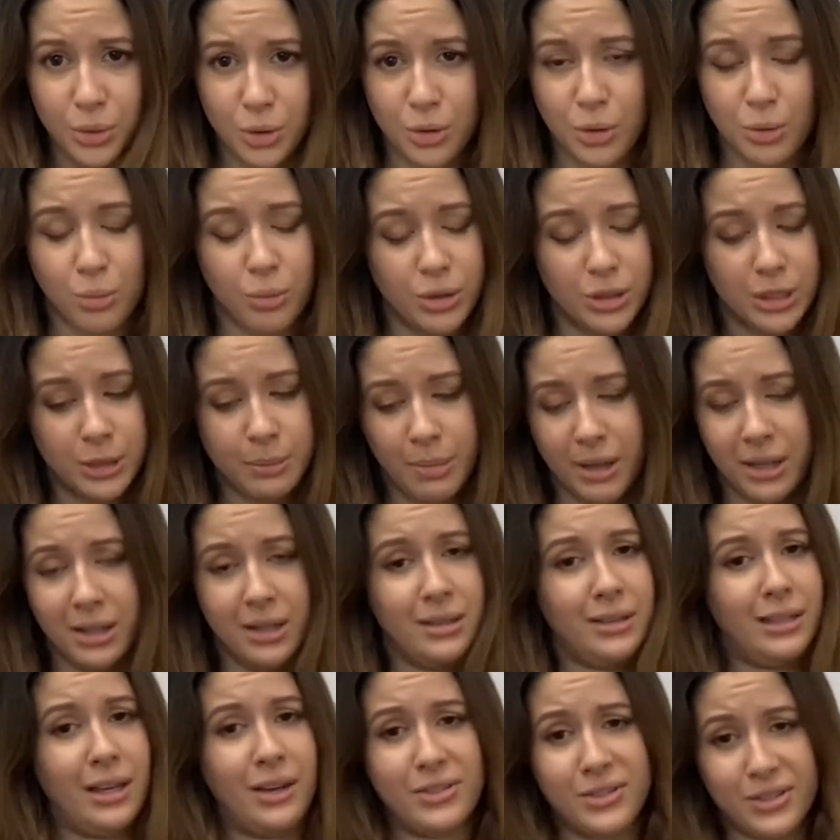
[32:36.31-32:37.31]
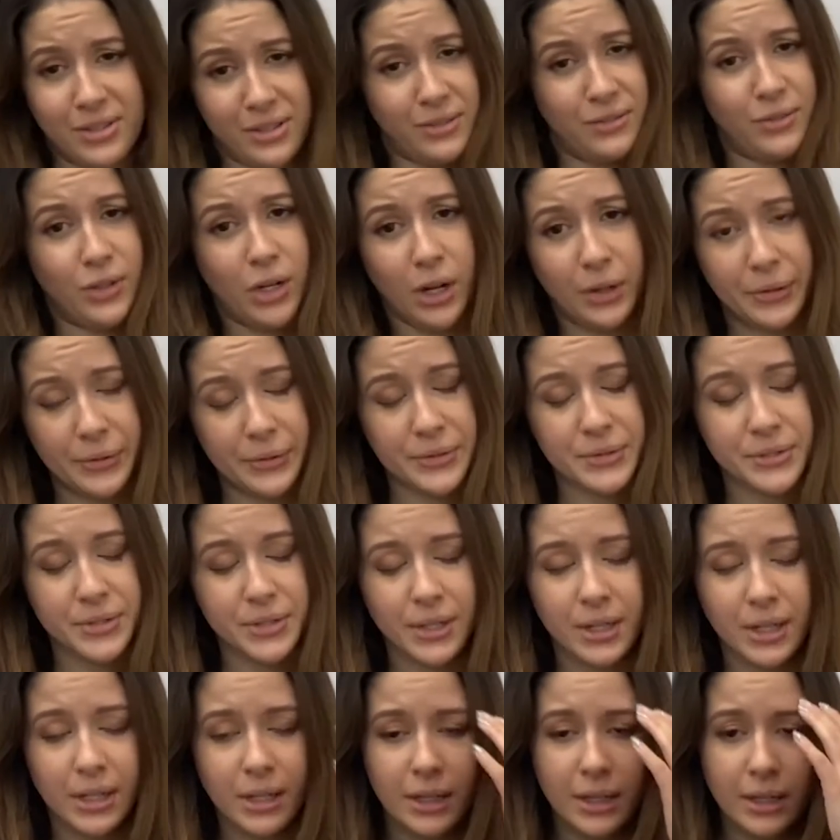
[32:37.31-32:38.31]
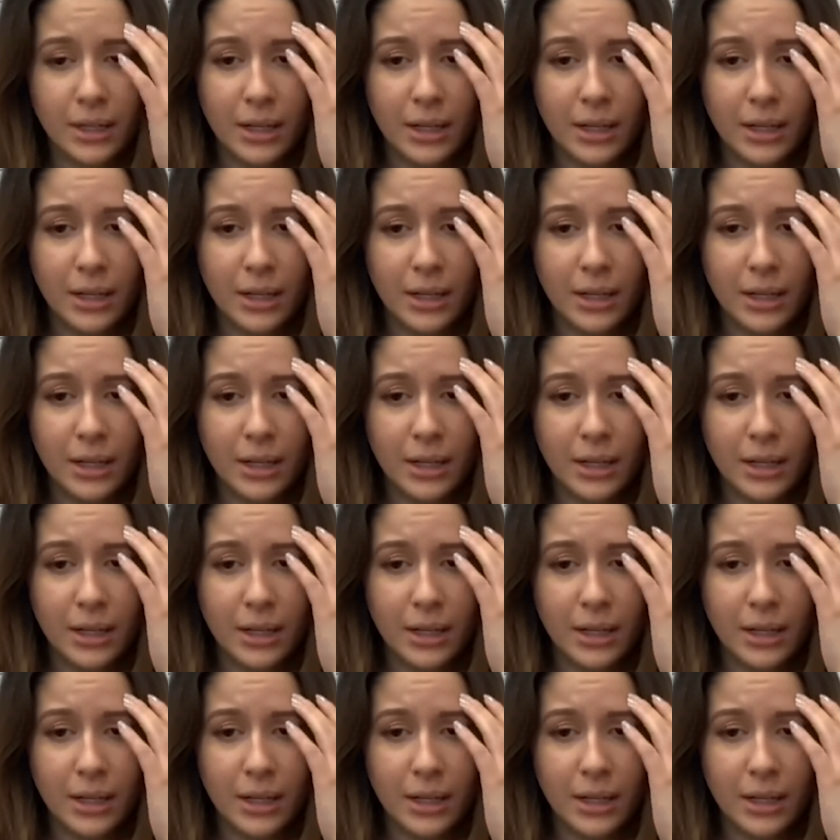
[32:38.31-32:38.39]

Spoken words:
You're the one spending thousands of dollars.